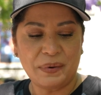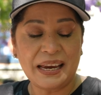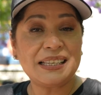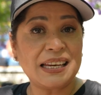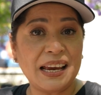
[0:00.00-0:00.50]

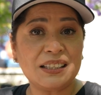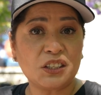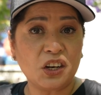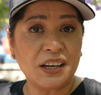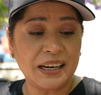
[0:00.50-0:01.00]
It tastes
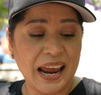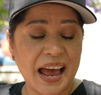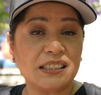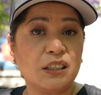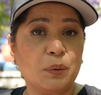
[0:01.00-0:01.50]
good. It
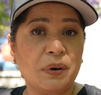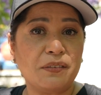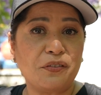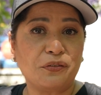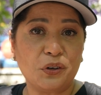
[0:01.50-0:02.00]
has a little bit of
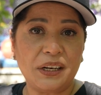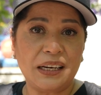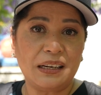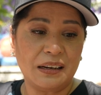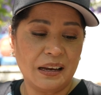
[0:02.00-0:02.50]
a
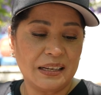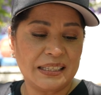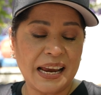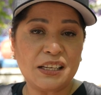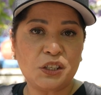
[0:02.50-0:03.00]
fruity
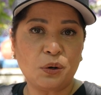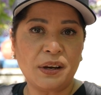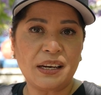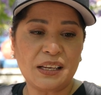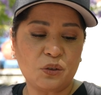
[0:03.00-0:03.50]
taste to
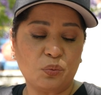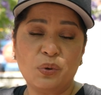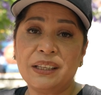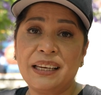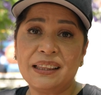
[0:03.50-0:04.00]
it. It's
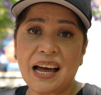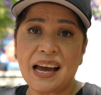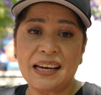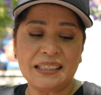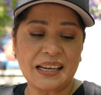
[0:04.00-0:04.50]
really
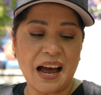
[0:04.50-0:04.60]
light.